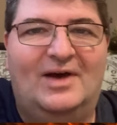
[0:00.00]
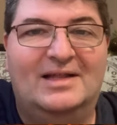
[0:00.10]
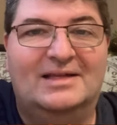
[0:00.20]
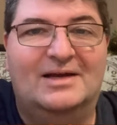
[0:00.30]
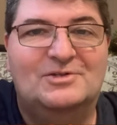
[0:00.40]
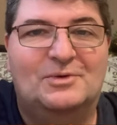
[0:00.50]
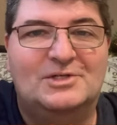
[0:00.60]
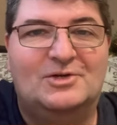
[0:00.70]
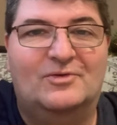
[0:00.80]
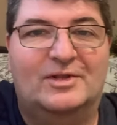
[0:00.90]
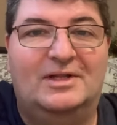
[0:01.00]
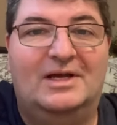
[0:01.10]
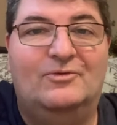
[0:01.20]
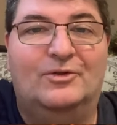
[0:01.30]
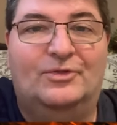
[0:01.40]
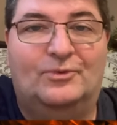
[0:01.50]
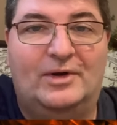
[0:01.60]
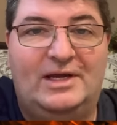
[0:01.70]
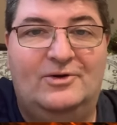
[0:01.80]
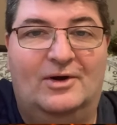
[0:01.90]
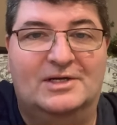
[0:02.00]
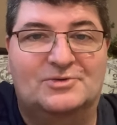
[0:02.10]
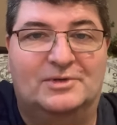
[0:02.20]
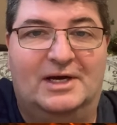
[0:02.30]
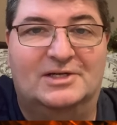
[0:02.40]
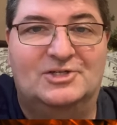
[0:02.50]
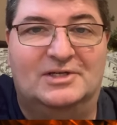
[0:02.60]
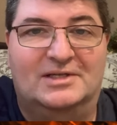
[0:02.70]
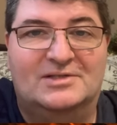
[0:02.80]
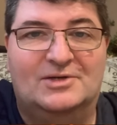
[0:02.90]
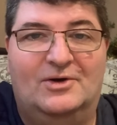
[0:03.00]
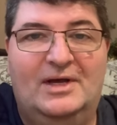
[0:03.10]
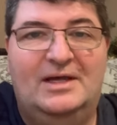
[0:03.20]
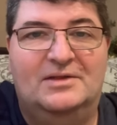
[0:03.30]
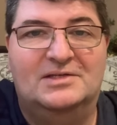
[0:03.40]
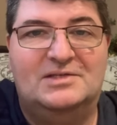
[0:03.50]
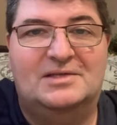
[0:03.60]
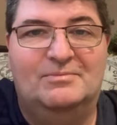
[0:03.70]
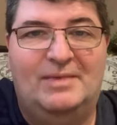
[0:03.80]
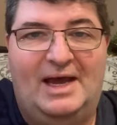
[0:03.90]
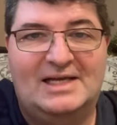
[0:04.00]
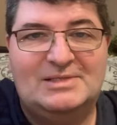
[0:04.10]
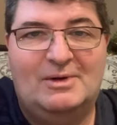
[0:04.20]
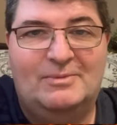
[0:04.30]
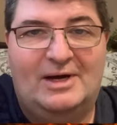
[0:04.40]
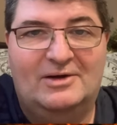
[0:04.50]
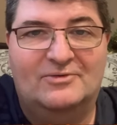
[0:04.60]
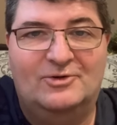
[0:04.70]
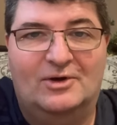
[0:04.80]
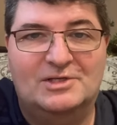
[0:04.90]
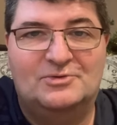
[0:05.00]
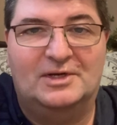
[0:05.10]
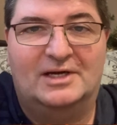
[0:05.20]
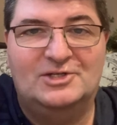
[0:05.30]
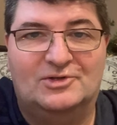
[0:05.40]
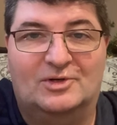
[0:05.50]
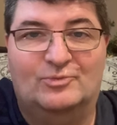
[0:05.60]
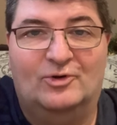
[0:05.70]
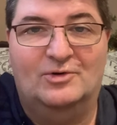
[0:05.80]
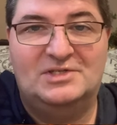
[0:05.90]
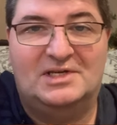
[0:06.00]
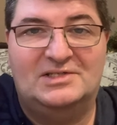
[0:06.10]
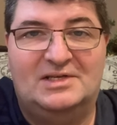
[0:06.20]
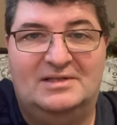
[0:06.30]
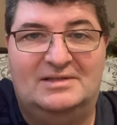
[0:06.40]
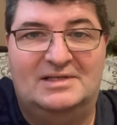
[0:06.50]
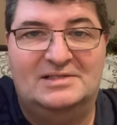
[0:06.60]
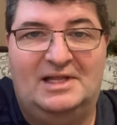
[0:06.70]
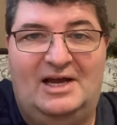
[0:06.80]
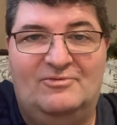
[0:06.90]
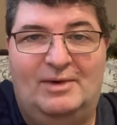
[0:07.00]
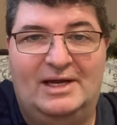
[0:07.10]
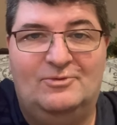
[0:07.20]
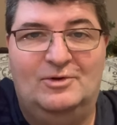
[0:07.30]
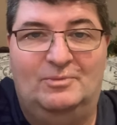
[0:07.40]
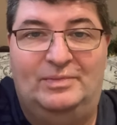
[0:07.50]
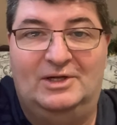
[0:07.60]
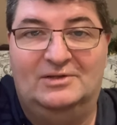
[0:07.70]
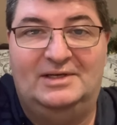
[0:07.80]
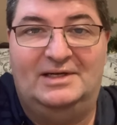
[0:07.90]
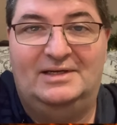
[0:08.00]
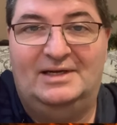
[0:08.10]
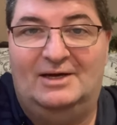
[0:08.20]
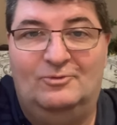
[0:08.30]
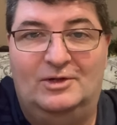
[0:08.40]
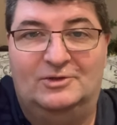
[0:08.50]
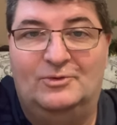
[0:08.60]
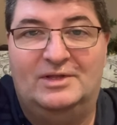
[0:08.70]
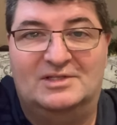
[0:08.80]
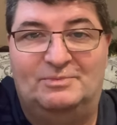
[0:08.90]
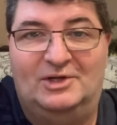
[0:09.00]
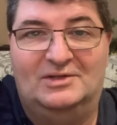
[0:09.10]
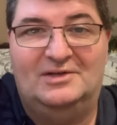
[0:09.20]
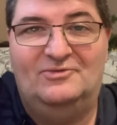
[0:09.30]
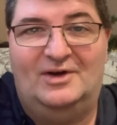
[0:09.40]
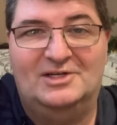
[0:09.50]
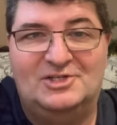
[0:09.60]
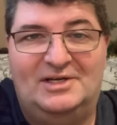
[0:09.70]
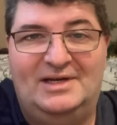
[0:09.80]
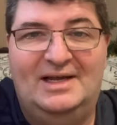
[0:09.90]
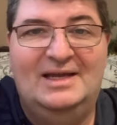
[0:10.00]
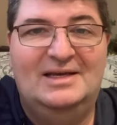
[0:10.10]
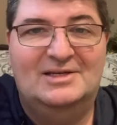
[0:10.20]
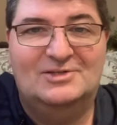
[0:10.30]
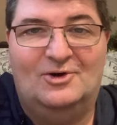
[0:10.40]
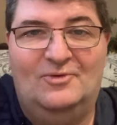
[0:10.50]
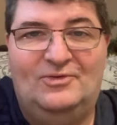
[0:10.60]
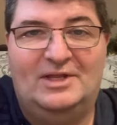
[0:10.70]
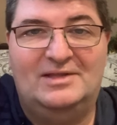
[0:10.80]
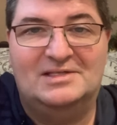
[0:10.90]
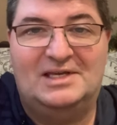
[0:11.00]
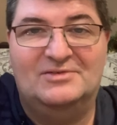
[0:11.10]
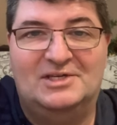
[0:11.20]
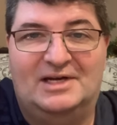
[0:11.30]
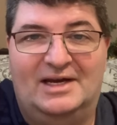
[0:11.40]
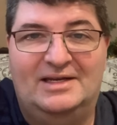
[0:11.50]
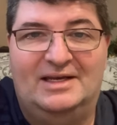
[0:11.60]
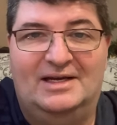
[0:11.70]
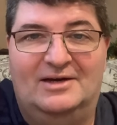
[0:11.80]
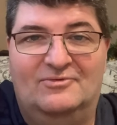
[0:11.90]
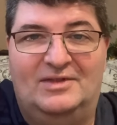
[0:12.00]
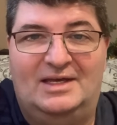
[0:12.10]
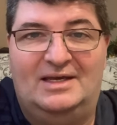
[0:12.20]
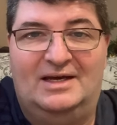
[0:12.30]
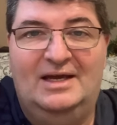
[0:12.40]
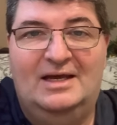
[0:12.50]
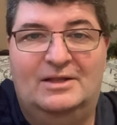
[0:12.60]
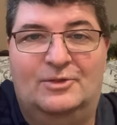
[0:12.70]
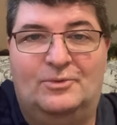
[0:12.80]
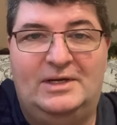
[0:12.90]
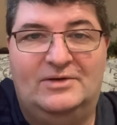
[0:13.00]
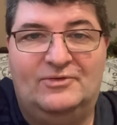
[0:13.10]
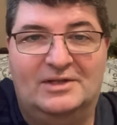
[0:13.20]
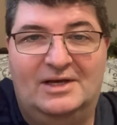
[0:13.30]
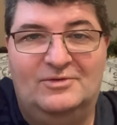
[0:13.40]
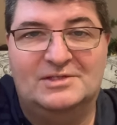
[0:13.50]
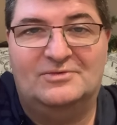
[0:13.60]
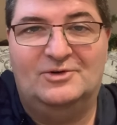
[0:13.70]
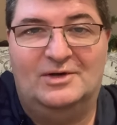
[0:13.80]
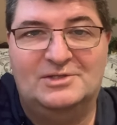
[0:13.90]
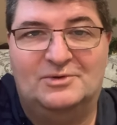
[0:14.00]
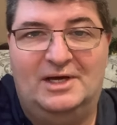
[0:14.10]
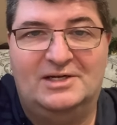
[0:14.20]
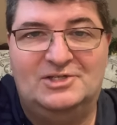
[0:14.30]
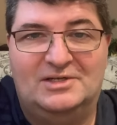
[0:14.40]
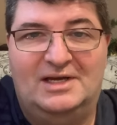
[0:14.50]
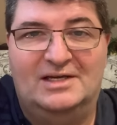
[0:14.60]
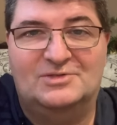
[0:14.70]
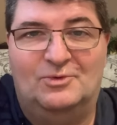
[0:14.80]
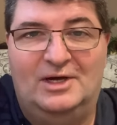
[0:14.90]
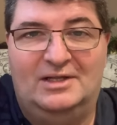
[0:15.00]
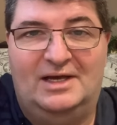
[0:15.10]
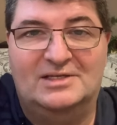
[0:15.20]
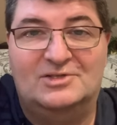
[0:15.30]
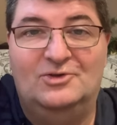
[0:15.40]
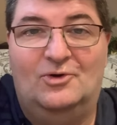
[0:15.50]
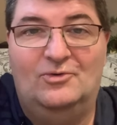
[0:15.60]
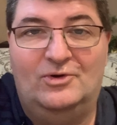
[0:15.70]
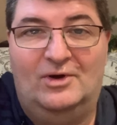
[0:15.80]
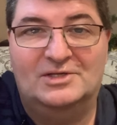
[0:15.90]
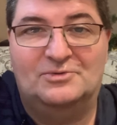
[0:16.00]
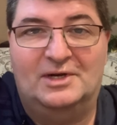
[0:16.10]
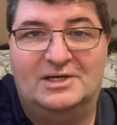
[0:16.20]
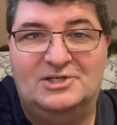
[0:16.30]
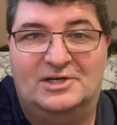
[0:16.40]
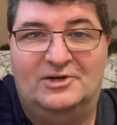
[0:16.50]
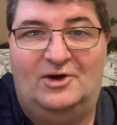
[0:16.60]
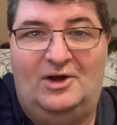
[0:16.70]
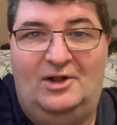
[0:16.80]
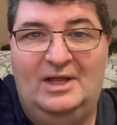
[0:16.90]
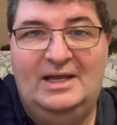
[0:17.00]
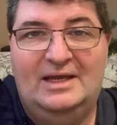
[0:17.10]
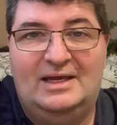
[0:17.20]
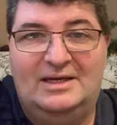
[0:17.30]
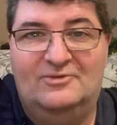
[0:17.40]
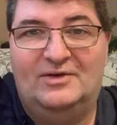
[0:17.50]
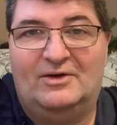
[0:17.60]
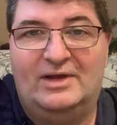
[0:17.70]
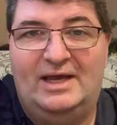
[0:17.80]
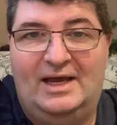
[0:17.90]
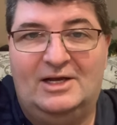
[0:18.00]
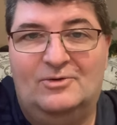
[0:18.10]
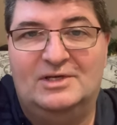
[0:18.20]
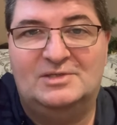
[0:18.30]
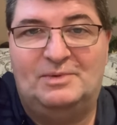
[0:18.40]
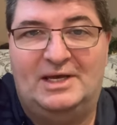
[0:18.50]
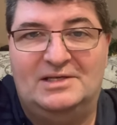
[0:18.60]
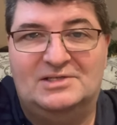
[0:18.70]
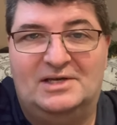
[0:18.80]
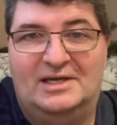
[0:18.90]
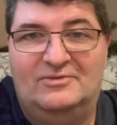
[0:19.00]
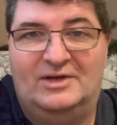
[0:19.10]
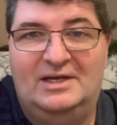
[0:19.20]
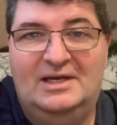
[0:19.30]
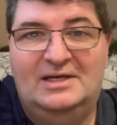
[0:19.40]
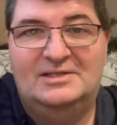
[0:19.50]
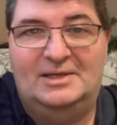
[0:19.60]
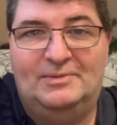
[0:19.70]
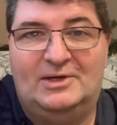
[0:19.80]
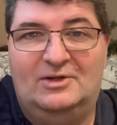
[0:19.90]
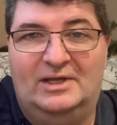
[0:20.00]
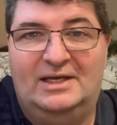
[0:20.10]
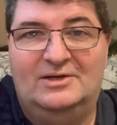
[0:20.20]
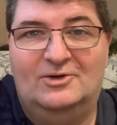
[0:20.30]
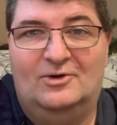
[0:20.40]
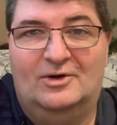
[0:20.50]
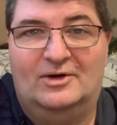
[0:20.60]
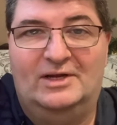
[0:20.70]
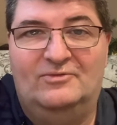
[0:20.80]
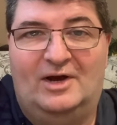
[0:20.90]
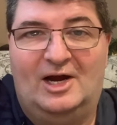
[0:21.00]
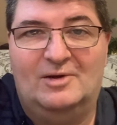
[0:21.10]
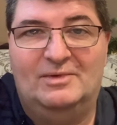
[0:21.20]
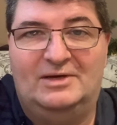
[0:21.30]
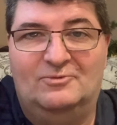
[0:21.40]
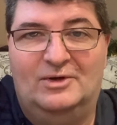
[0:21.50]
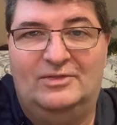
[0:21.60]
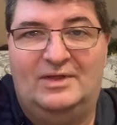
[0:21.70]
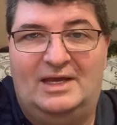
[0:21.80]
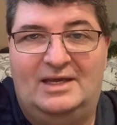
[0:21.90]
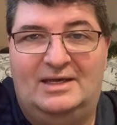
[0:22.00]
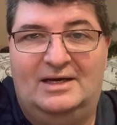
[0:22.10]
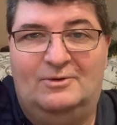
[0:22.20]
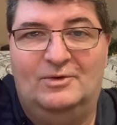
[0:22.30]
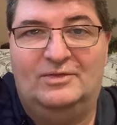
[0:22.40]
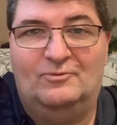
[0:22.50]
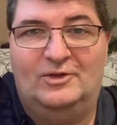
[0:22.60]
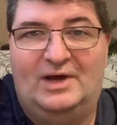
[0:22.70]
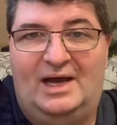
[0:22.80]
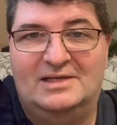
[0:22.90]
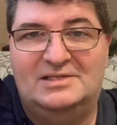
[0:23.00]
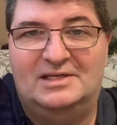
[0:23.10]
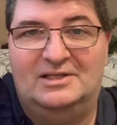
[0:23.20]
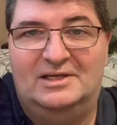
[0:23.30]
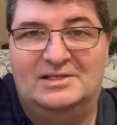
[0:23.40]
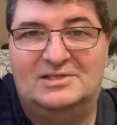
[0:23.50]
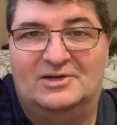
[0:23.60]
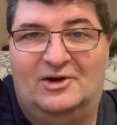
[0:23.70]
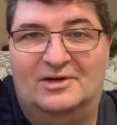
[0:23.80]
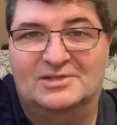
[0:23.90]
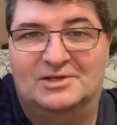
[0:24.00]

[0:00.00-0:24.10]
finally, I switched over to the level 3 noise reduction. And so this is the maximum amount of noise reduction or processing that this lav mic will do with its built-in function. So hopefully this gives you an idea of the 3 different levels of noise reduction, as well as no noise reduction at all in a very echoey space, kind of a typical indoor environment with high ceilings and hard